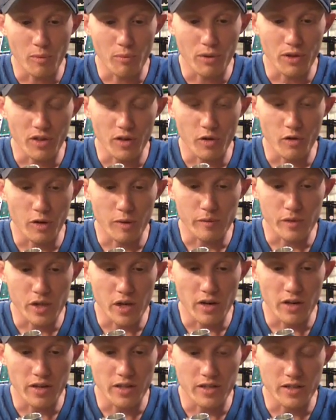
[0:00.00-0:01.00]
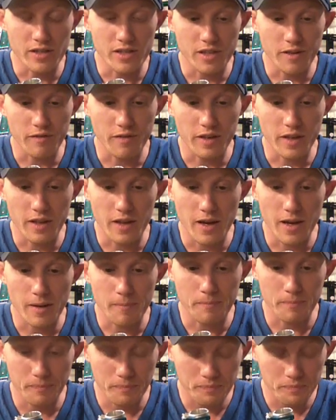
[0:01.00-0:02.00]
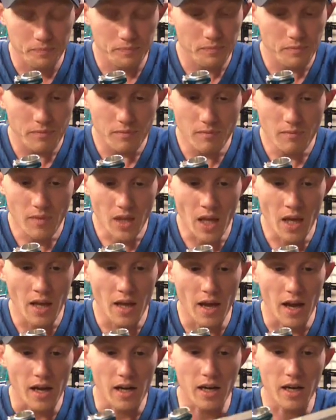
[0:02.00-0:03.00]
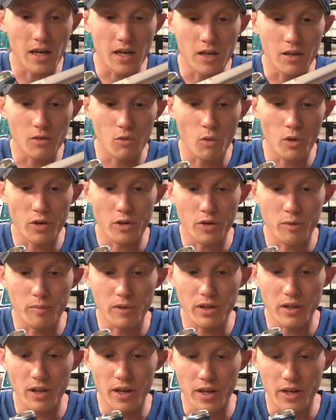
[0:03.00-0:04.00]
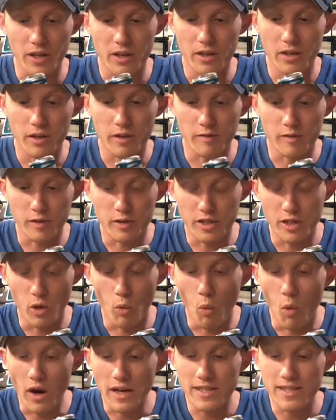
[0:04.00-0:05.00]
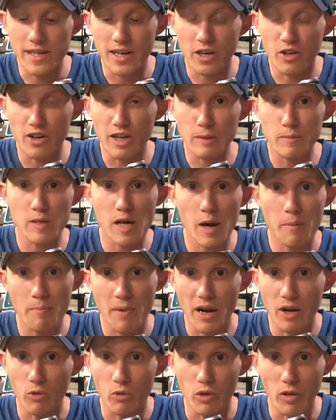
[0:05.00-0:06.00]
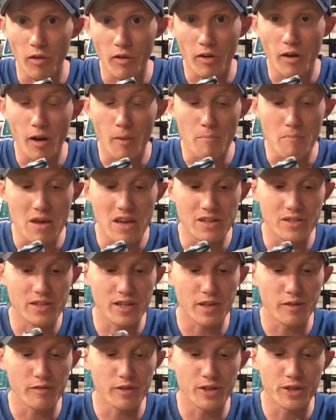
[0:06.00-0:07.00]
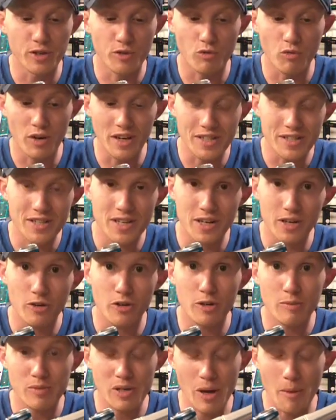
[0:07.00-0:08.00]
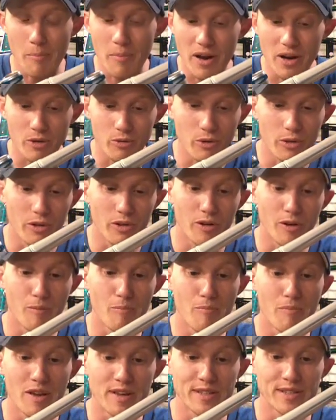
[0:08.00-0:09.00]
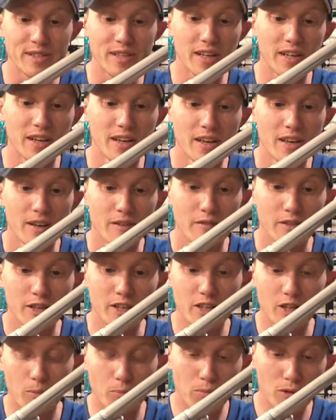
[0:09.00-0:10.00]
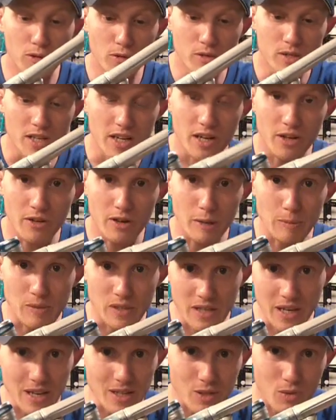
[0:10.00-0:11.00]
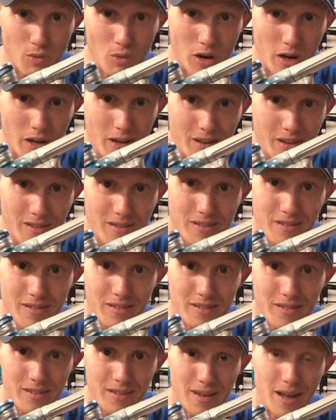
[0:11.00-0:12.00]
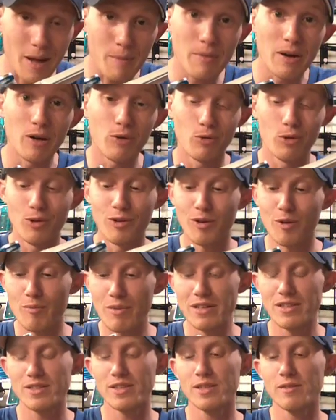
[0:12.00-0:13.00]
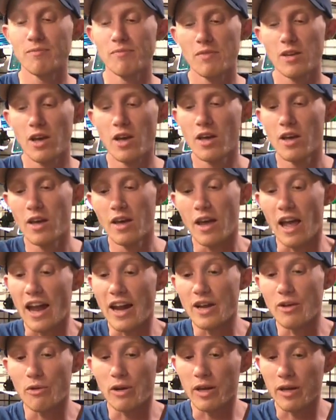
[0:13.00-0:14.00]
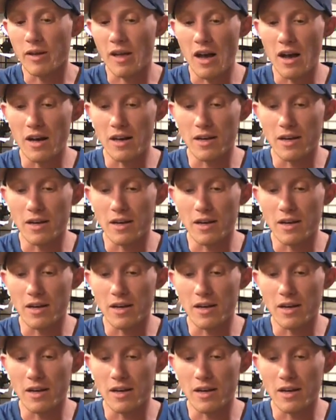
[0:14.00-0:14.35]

you put the grips on it and stuff like that, whether it be like, if you did a white set of grips, I bet it would look amazing. If you did a red set of grips, I bet it would look amazing. If you did a blue set of grips, guess what? I bet it would look amazing. Anyway,